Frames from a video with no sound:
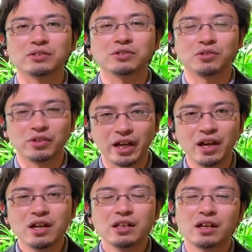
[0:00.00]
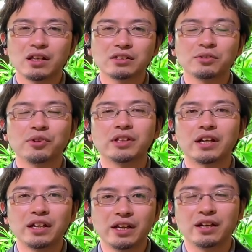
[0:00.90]
You also have a variety
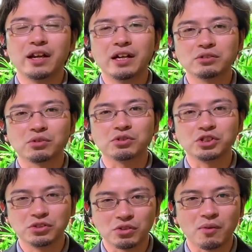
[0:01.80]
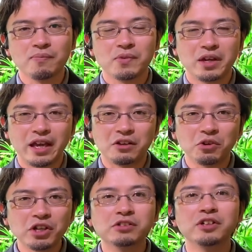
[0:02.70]
of options, from
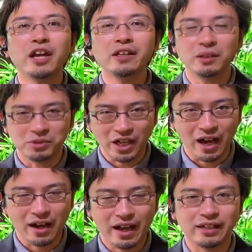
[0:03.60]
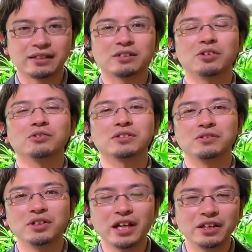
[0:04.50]
placing one huge piece of rock in
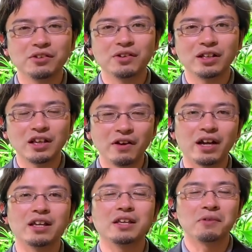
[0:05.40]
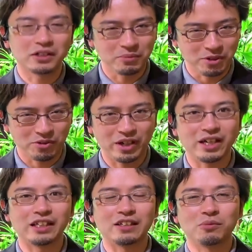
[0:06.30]
the center to create an
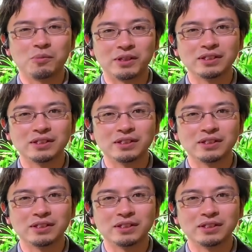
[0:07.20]
impact at